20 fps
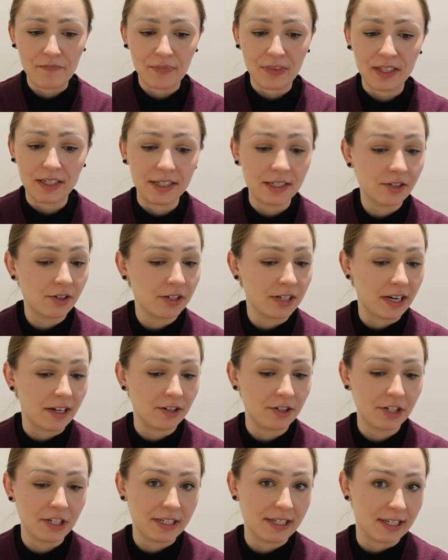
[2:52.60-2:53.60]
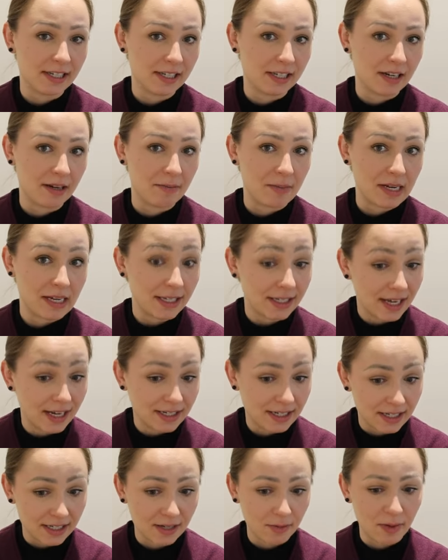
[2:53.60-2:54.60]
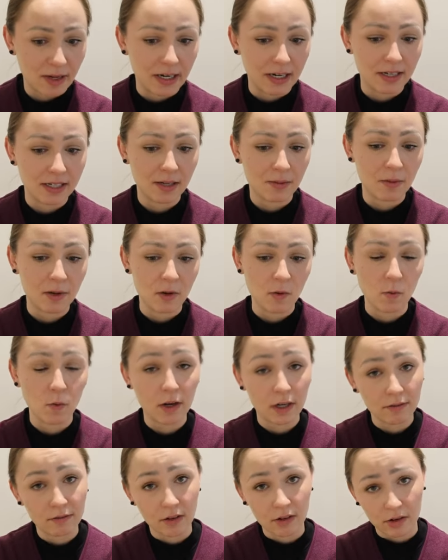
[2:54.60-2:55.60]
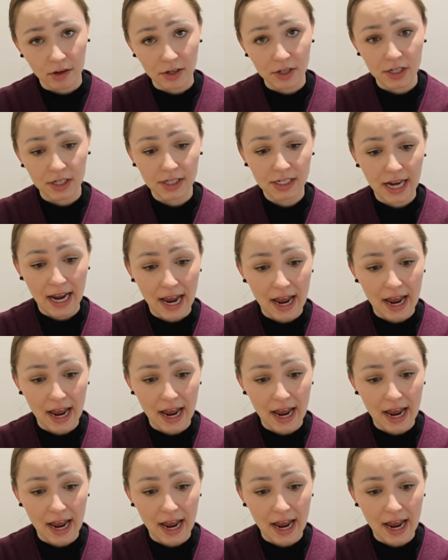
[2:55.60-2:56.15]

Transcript: The district energy system is anticipated to be one of the largest